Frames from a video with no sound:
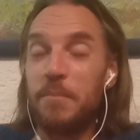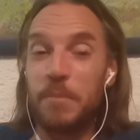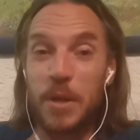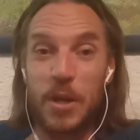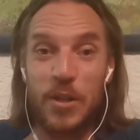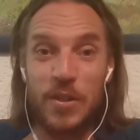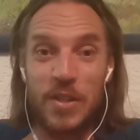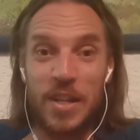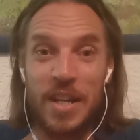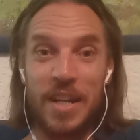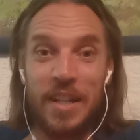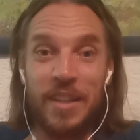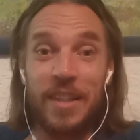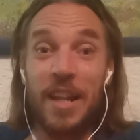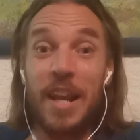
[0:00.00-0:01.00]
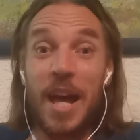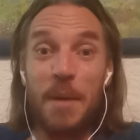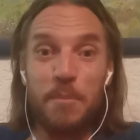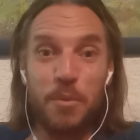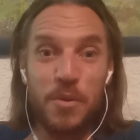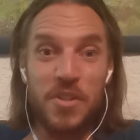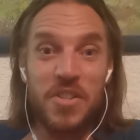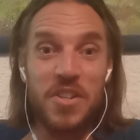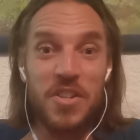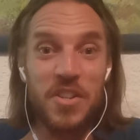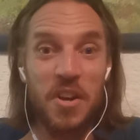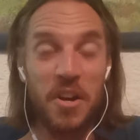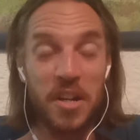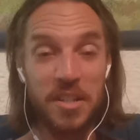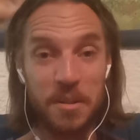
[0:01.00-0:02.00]
Because the lamp was
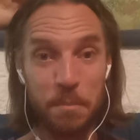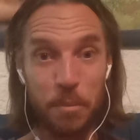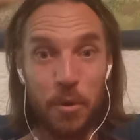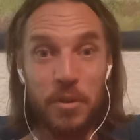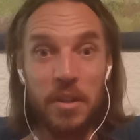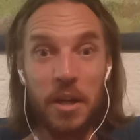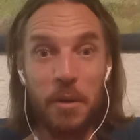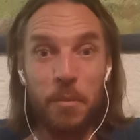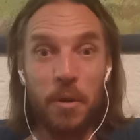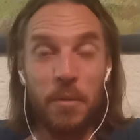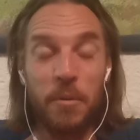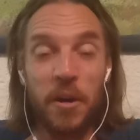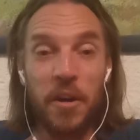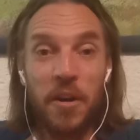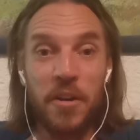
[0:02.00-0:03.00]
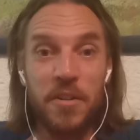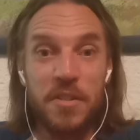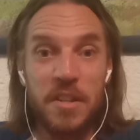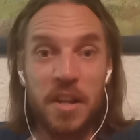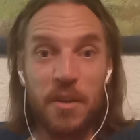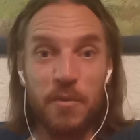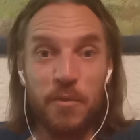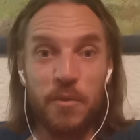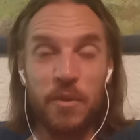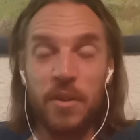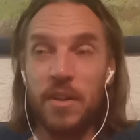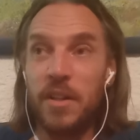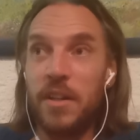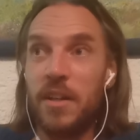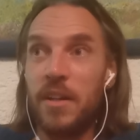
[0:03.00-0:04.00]
designed and put there by my higher self.
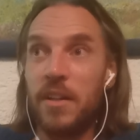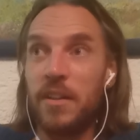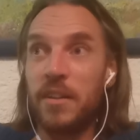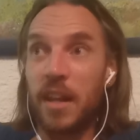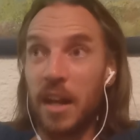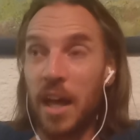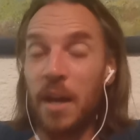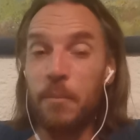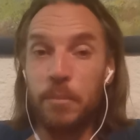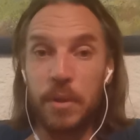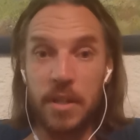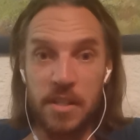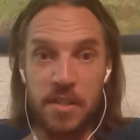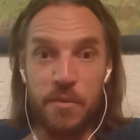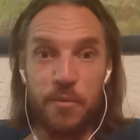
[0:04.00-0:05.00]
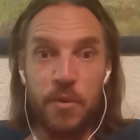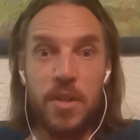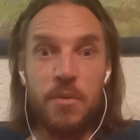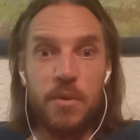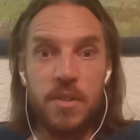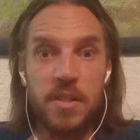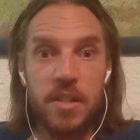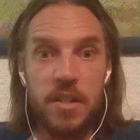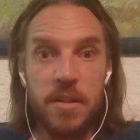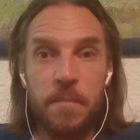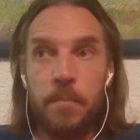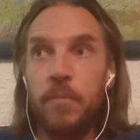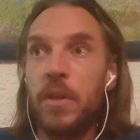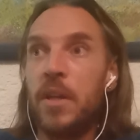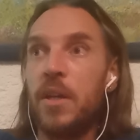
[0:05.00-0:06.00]
The lamp is a frequency.
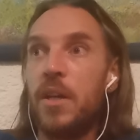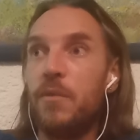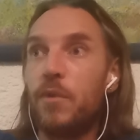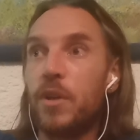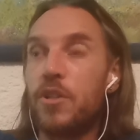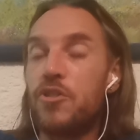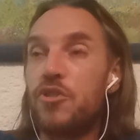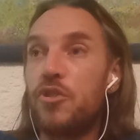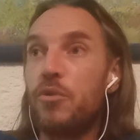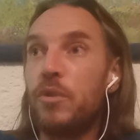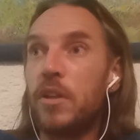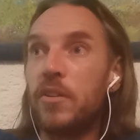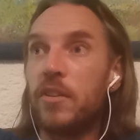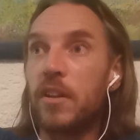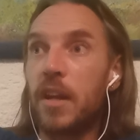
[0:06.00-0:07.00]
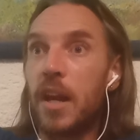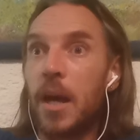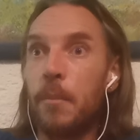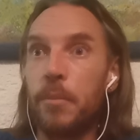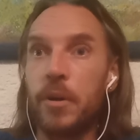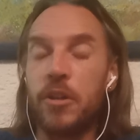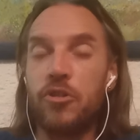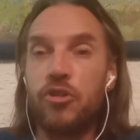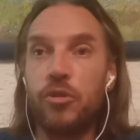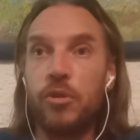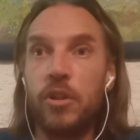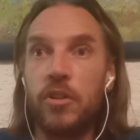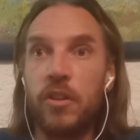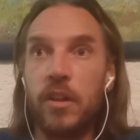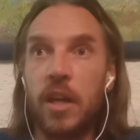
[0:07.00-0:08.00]
If I can tune into the lamp, I can
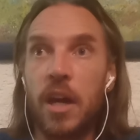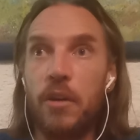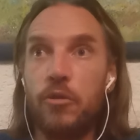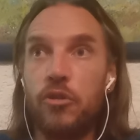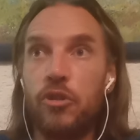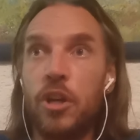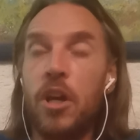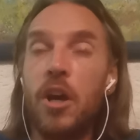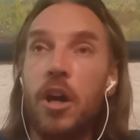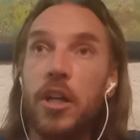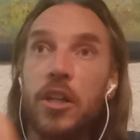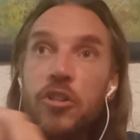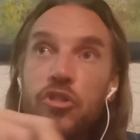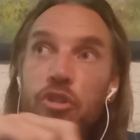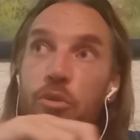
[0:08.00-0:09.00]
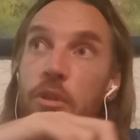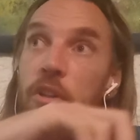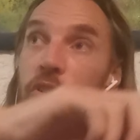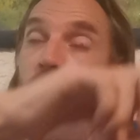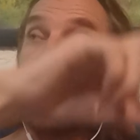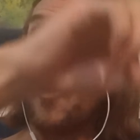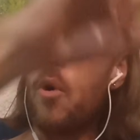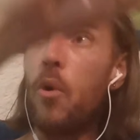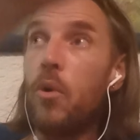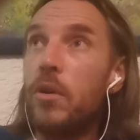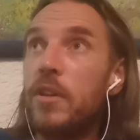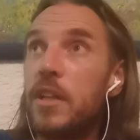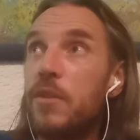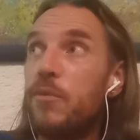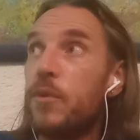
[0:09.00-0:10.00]
tune into the couch. I can tune into
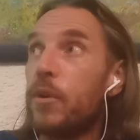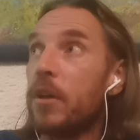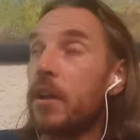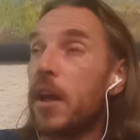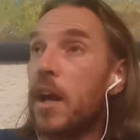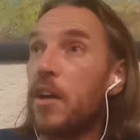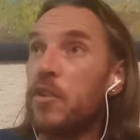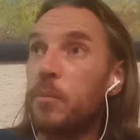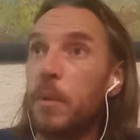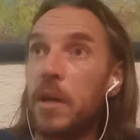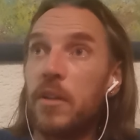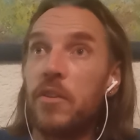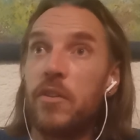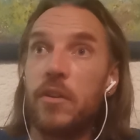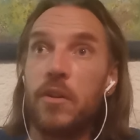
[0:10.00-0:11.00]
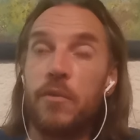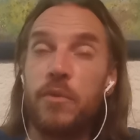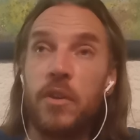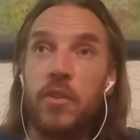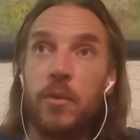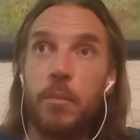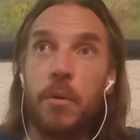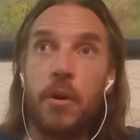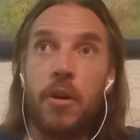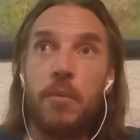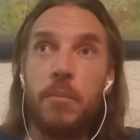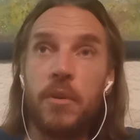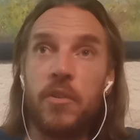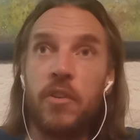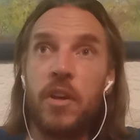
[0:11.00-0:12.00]
all the fucking aspects of this
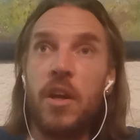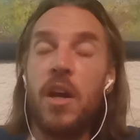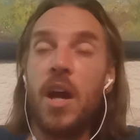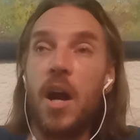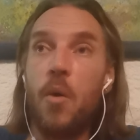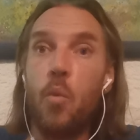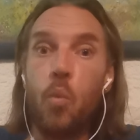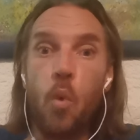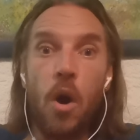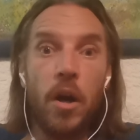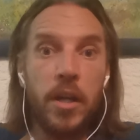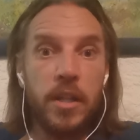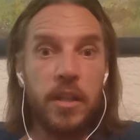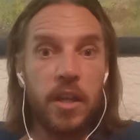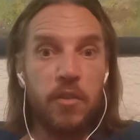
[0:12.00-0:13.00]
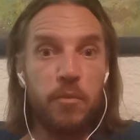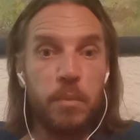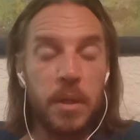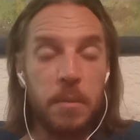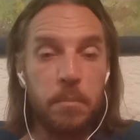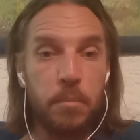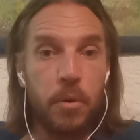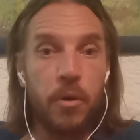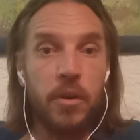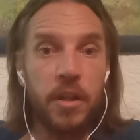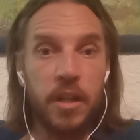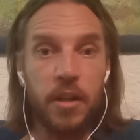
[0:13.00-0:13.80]
apartment and why they've been put